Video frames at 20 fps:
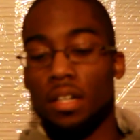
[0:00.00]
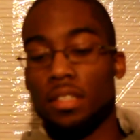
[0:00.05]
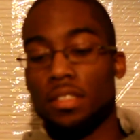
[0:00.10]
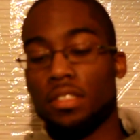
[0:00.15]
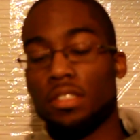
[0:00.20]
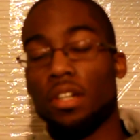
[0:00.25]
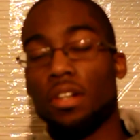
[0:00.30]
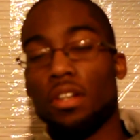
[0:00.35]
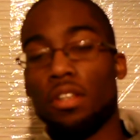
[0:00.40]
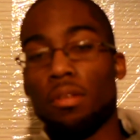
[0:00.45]

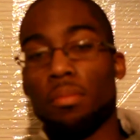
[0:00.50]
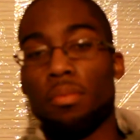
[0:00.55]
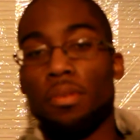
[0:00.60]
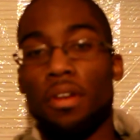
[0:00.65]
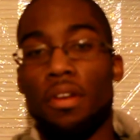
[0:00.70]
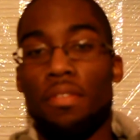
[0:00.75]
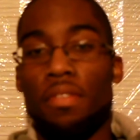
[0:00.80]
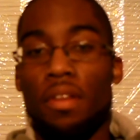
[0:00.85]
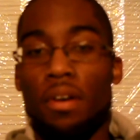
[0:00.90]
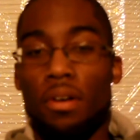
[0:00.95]
circular
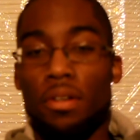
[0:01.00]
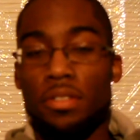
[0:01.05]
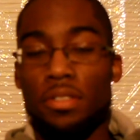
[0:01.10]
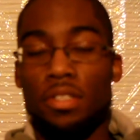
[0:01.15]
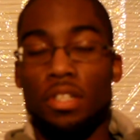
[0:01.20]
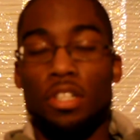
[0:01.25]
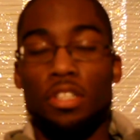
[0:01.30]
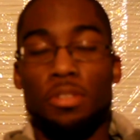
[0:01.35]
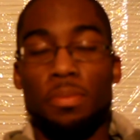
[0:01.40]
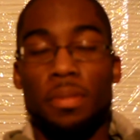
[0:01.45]
breathe those
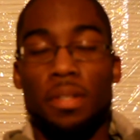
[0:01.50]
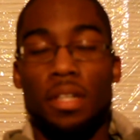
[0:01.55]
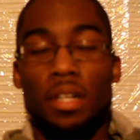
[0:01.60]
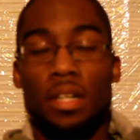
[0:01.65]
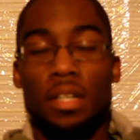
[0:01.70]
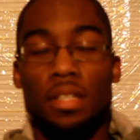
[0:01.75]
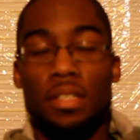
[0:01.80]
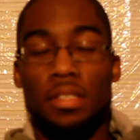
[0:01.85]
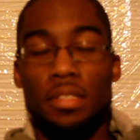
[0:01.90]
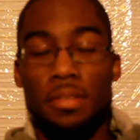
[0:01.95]
notes,
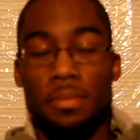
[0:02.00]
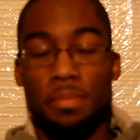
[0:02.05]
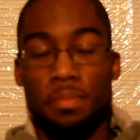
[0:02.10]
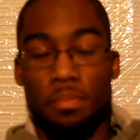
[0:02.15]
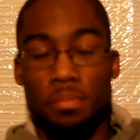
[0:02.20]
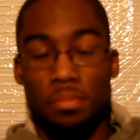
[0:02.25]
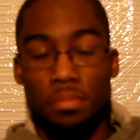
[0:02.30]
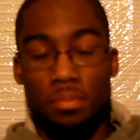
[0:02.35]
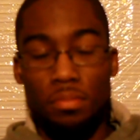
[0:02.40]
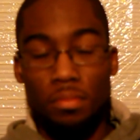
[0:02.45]
because
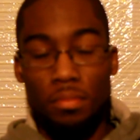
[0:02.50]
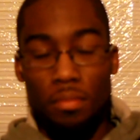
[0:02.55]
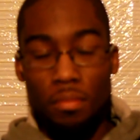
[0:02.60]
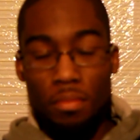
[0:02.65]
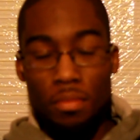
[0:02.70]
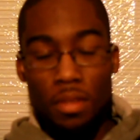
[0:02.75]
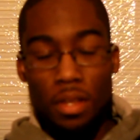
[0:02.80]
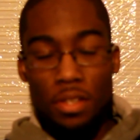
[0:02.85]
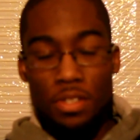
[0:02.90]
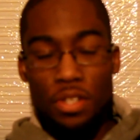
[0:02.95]

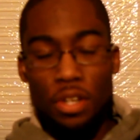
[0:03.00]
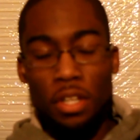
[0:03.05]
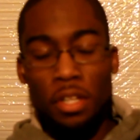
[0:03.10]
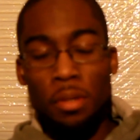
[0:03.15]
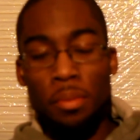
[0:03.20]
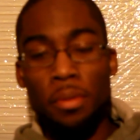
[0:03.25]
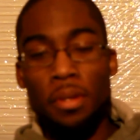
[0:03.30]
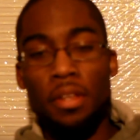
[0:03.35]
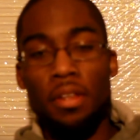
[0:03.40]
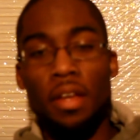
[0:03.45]

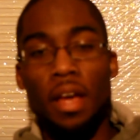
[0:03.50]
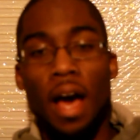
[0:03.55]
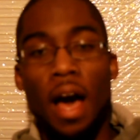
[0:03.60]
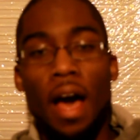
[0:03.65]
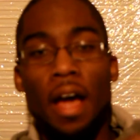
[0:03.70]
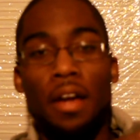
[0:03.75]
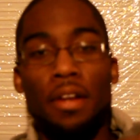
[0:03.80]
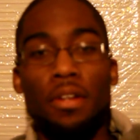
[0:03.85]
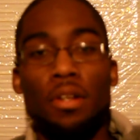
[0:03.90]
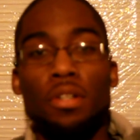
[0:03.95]
circular breathing
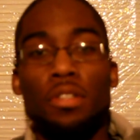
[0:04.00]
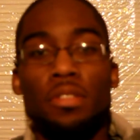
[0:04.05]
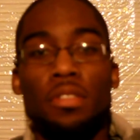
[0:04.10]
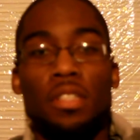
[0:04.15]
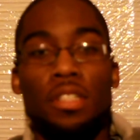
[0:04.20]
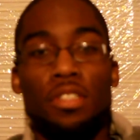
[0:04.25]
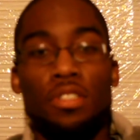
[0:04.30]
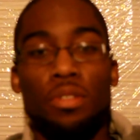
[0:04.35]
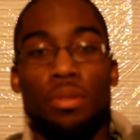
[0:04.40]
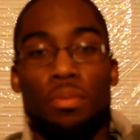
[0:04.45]
higher notes,
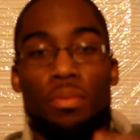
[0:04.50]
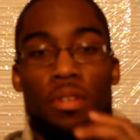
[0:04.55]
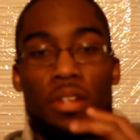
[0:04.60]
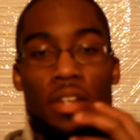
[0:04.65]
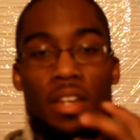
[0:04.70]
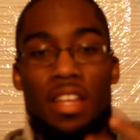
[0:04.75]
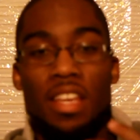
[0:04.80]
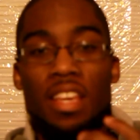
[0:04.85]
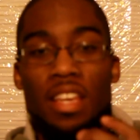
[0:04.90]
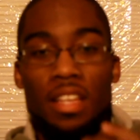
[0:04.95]
because you
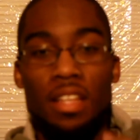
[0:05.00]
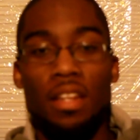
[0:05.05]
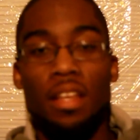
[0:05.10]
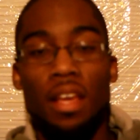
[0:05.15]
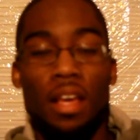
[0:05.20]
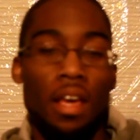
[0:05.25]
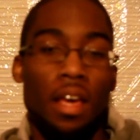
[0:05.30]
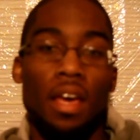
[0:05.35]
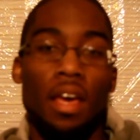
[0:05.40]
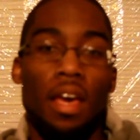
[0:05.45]
don't need
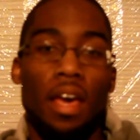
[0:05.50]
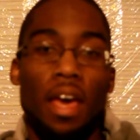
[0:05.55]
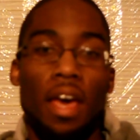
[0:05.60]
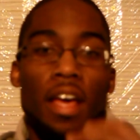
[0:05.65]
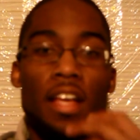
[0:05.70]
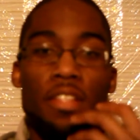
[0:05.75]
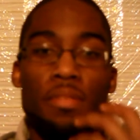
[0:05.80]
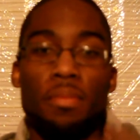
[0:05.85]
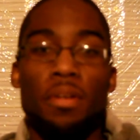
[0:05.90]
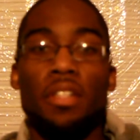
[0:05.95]

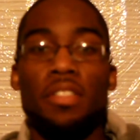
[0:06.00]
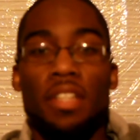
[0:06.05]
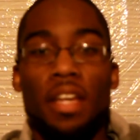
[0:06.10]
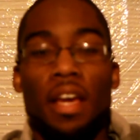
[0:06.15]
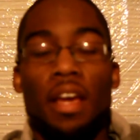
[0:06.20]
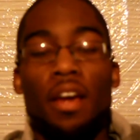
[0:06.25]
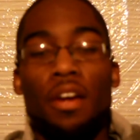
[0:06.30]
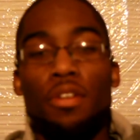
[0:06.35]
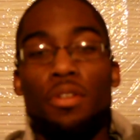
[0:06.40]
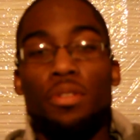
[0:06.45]
as much
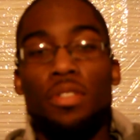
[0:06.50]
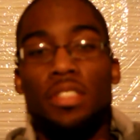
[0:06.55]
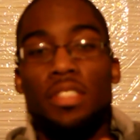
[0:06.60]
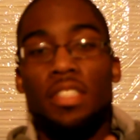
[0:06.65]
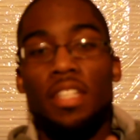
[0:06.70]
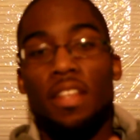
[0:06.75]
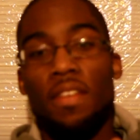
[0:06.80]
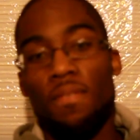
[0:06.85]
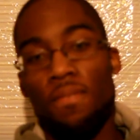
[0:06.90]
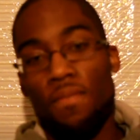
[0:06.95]
air, you
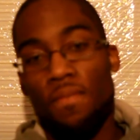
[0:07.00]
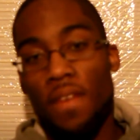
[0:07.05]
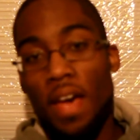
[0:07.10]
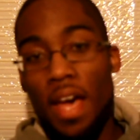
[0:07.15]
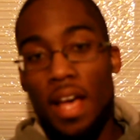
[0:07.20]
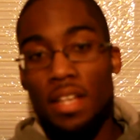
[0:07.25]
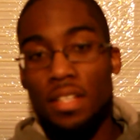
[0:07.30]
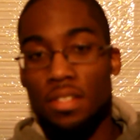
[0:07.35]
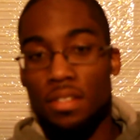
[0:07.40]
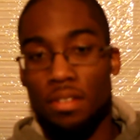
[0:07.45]
just need
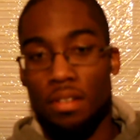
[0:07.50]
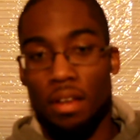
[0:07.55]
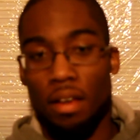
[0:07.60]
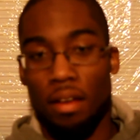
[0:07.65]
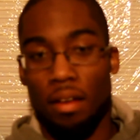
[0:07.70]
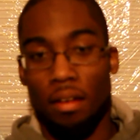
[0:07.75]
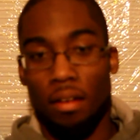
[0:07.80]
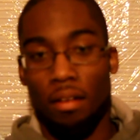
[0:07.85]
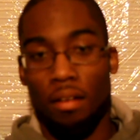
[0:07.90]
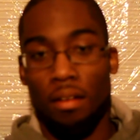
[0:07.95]
faster
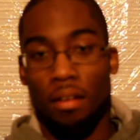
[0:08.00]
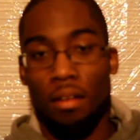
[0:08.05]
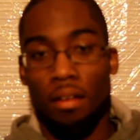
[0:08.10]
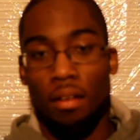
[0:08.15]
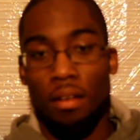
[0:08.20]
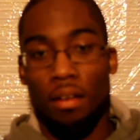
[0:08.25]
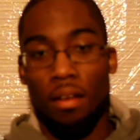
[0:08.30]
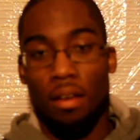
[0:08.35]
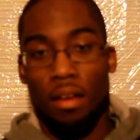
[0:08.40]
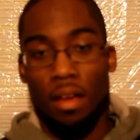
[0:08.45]
air.
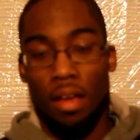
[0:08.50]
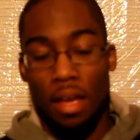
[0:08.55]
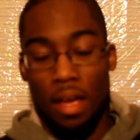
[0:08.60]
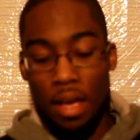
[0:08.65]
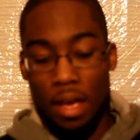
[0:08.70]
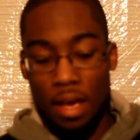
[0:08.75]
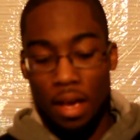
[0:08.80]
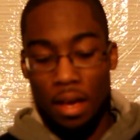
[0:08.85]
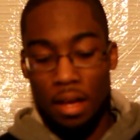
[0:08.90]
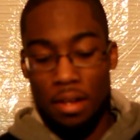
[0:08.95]

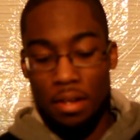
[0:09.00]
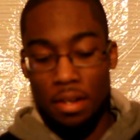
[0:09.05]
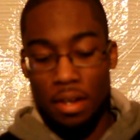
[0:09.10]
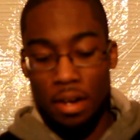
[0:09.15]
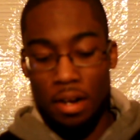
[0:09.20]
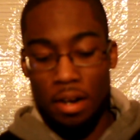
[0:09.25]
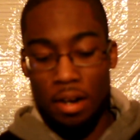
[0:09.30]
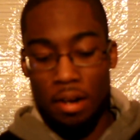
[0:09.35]
And